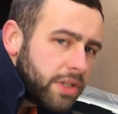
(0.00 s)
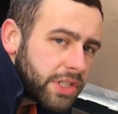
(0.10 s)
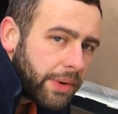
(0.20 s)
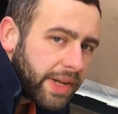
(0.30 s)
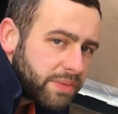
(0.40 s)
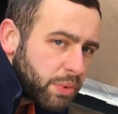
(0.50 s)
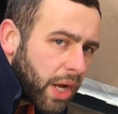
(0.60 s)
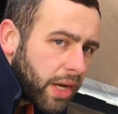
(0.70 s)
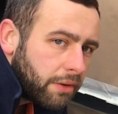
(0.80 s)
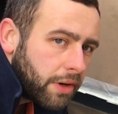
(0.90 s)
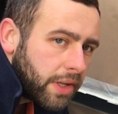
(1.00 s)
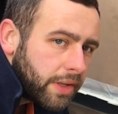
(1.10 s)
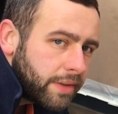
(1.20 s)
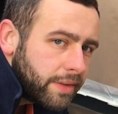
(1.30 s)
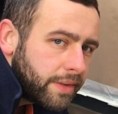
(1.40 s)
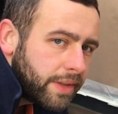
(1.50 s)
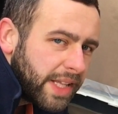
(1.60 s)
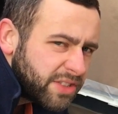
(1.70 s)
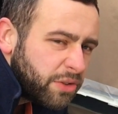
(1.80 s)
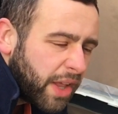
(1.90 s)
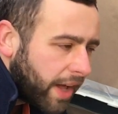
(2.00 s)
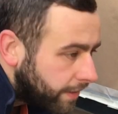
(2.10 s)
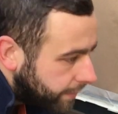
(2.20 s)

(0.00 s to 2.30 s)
shall we get some colour on it? Let's do that.